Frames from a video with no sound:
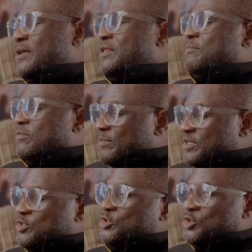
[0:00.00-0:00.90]
The
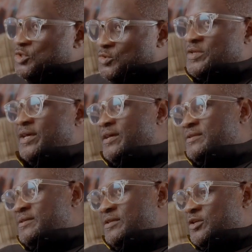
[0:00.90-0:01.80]
moment you do that,
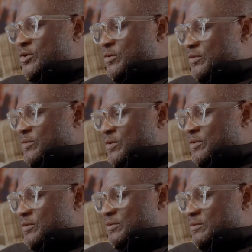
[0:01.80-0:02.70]
you know,
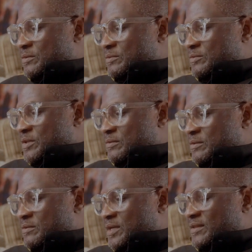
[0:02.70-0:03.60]

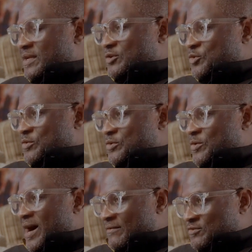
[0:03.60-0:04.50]
the thing that
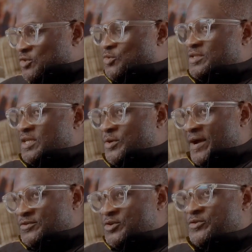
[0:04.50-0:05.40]
you have to do is that you
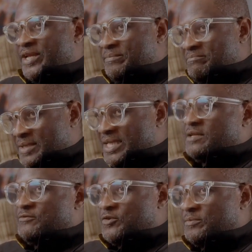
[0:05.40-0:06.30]
have to create
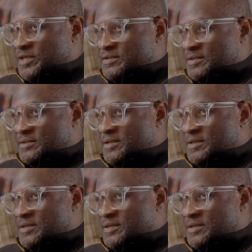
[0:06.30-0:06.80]
meaning from it,